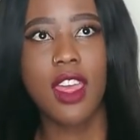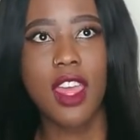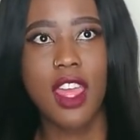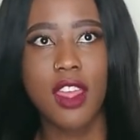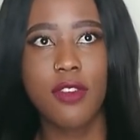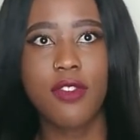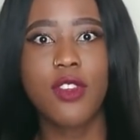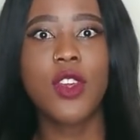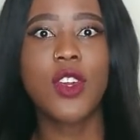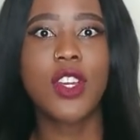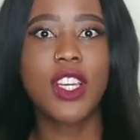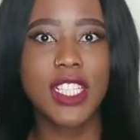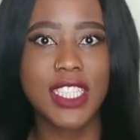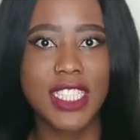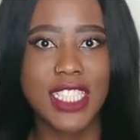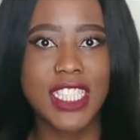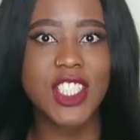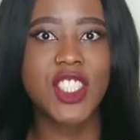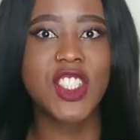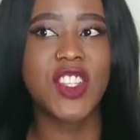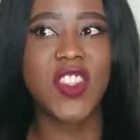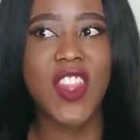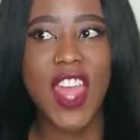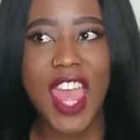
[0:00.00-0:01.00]
If you
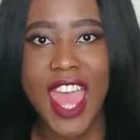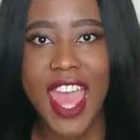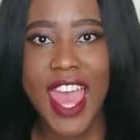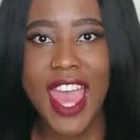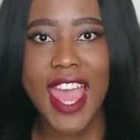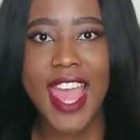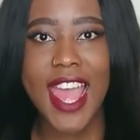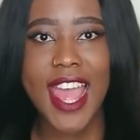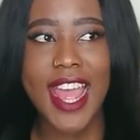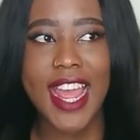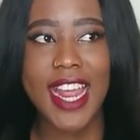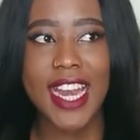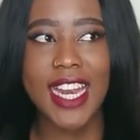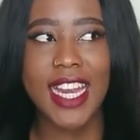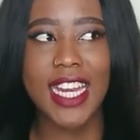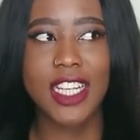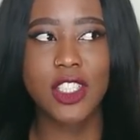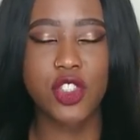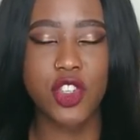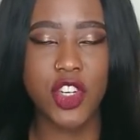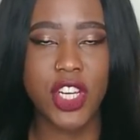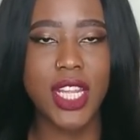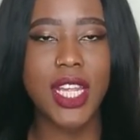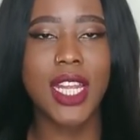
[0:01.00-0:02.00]
condition the hair,
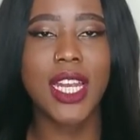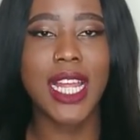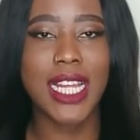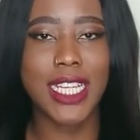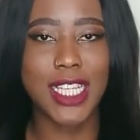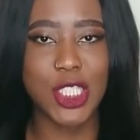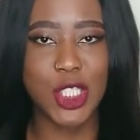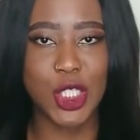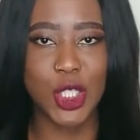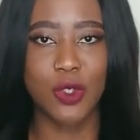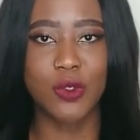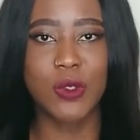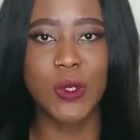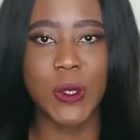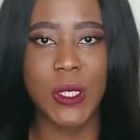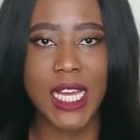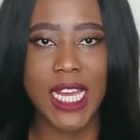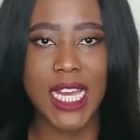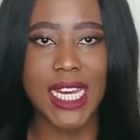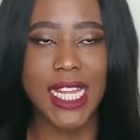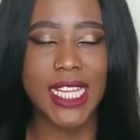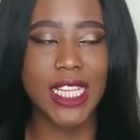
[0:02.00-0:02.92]
treat it like it's your real hair.